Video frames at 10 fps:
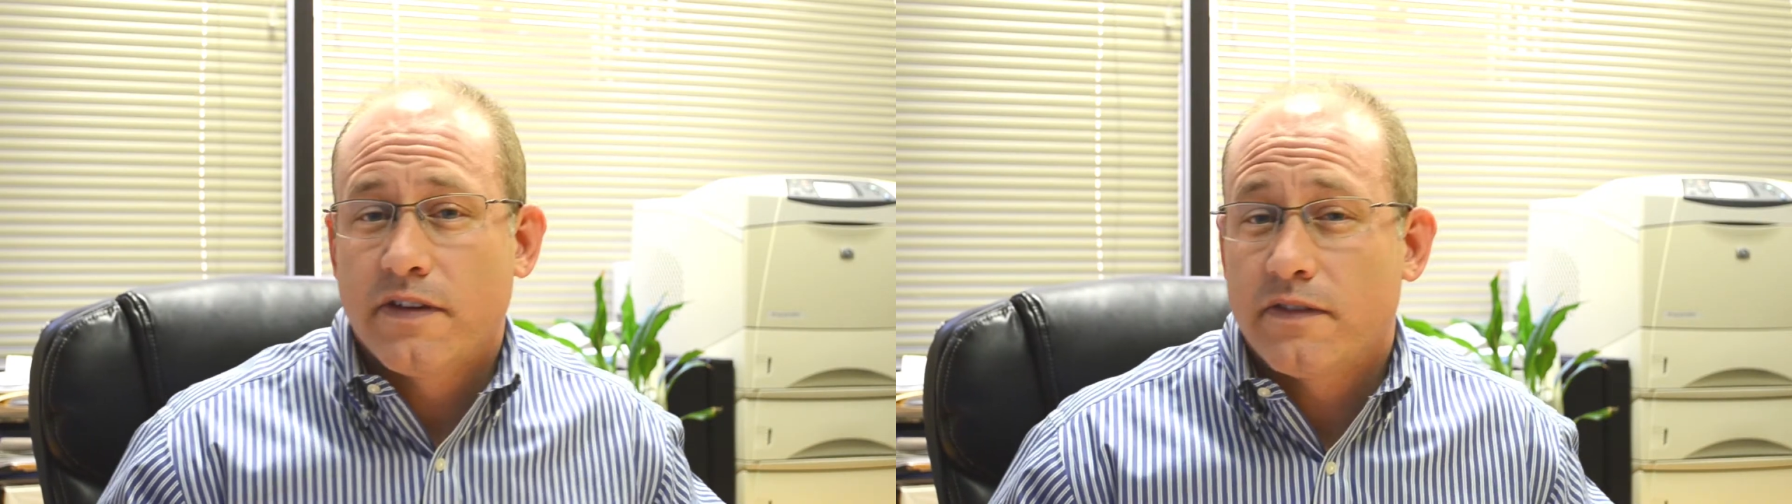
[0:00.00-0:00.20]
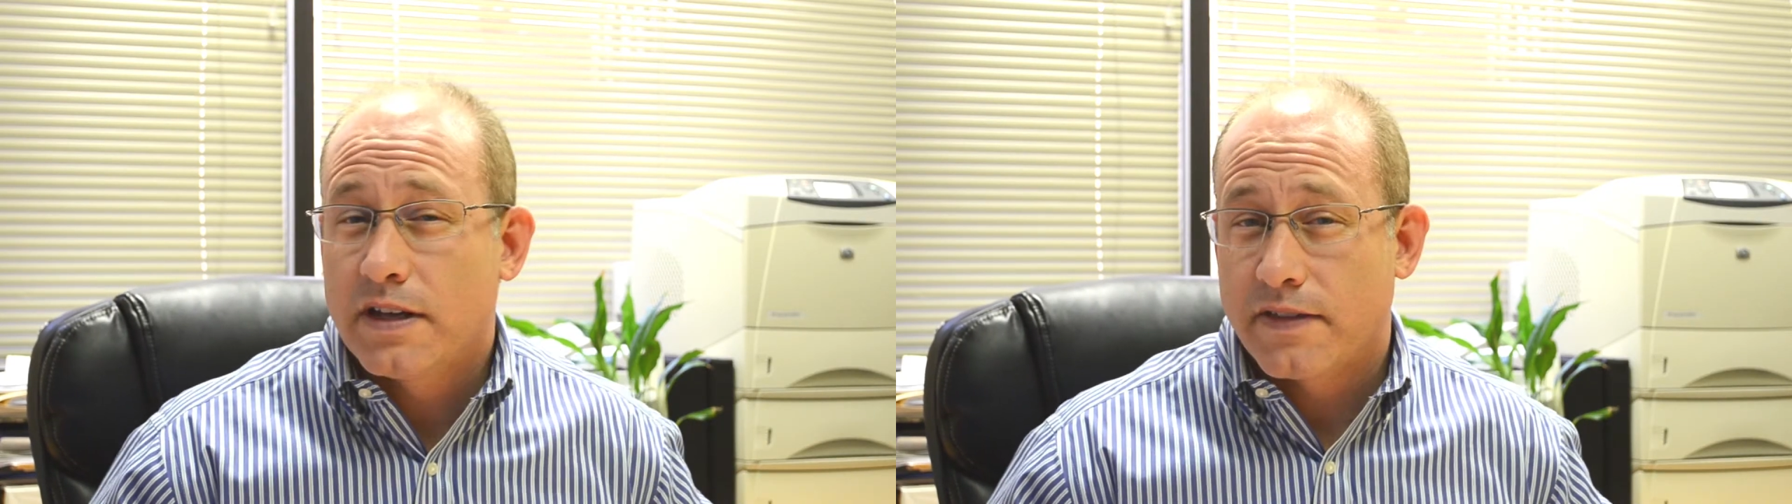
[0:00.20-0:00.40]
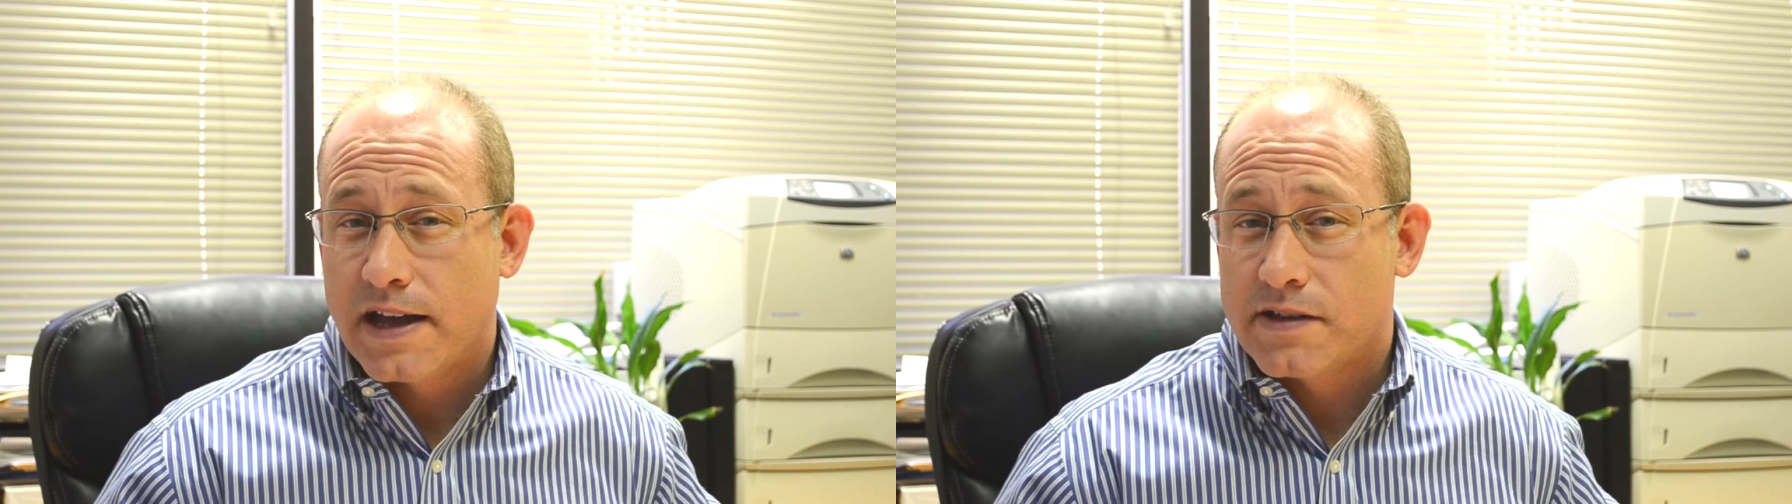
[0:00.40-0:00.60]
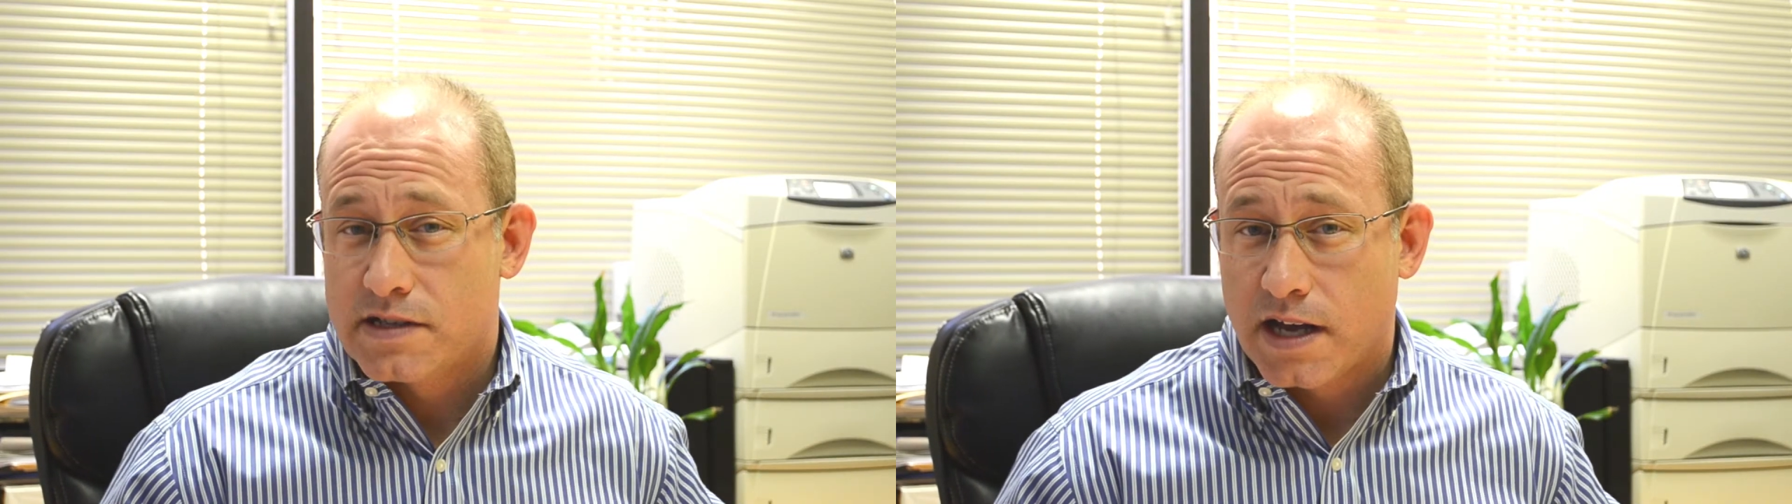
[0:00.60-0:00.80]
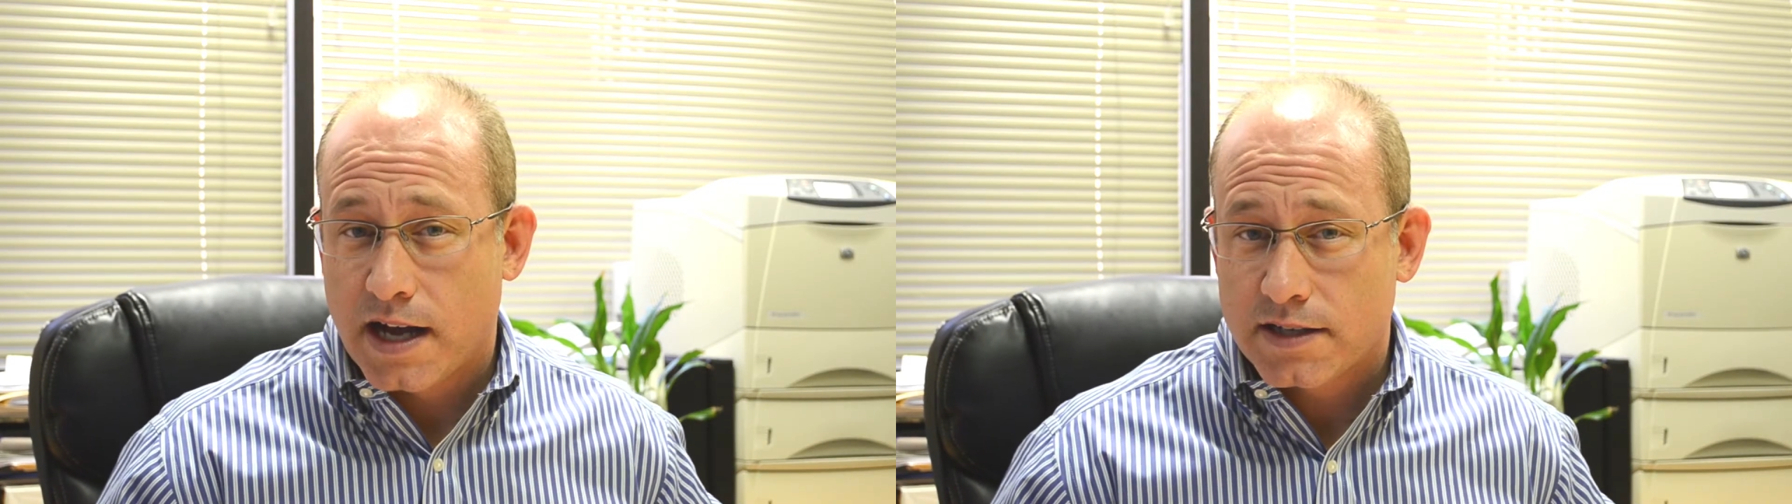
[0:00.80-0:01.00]

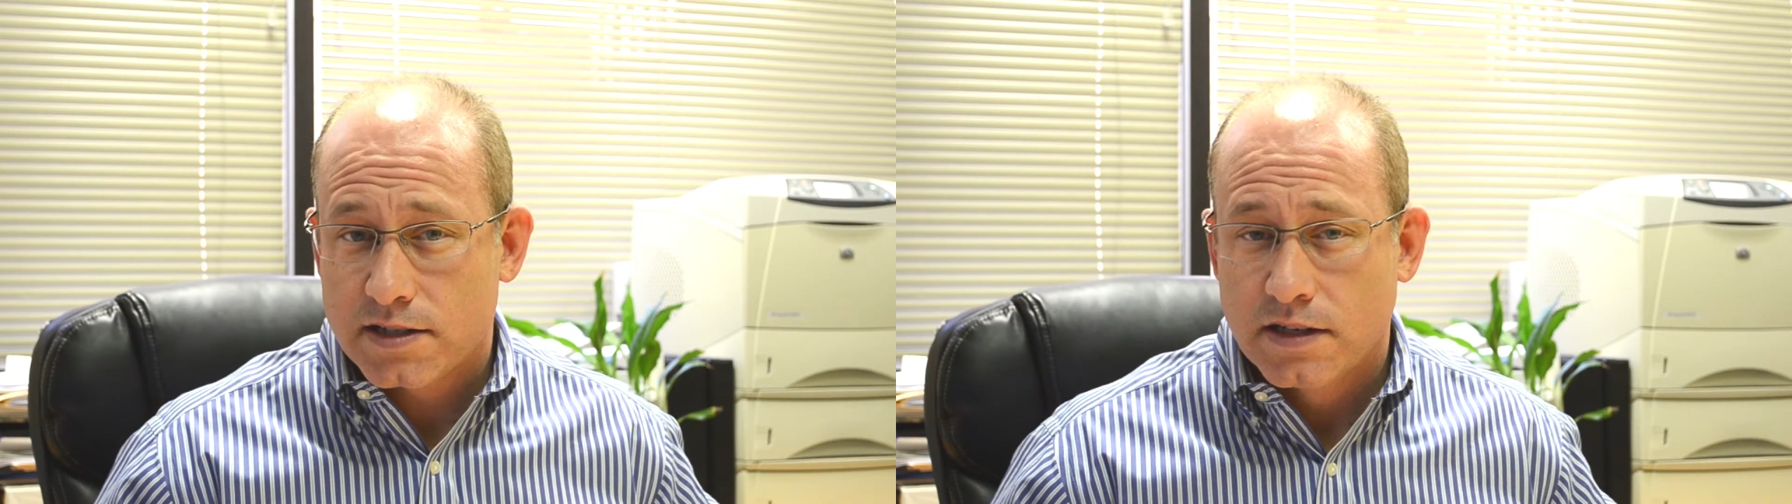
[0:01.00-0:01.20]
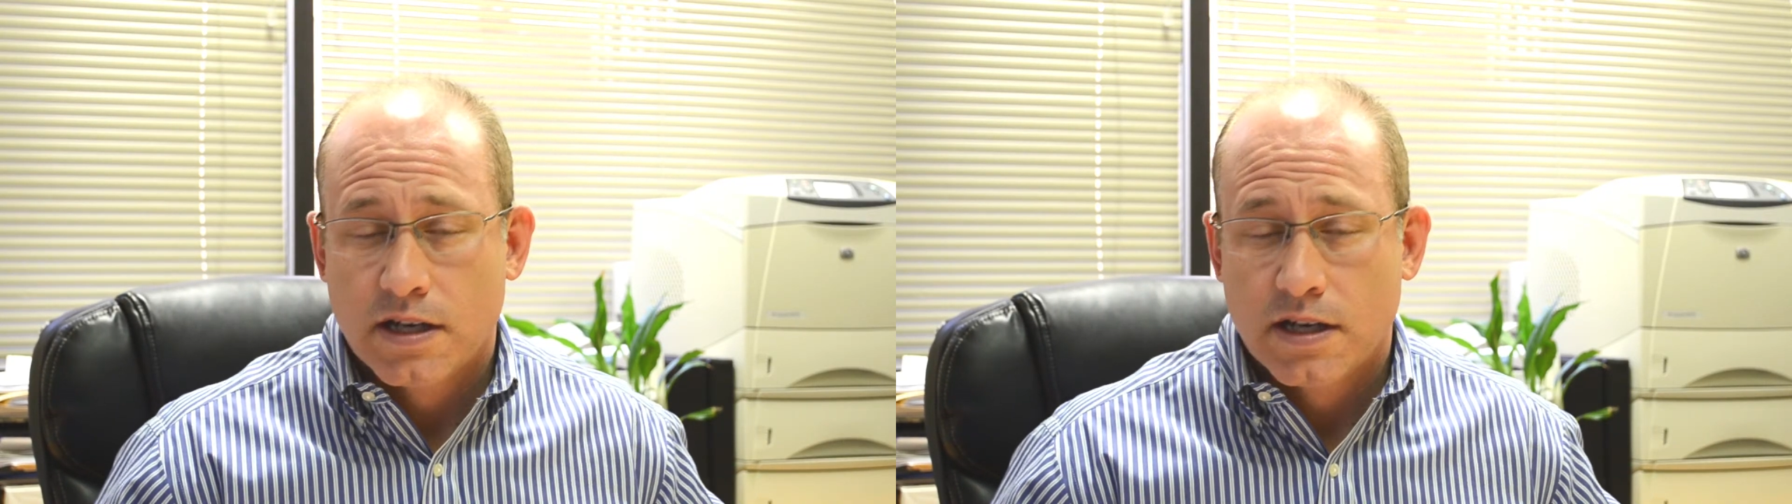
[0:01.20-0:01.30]
15,000 docs.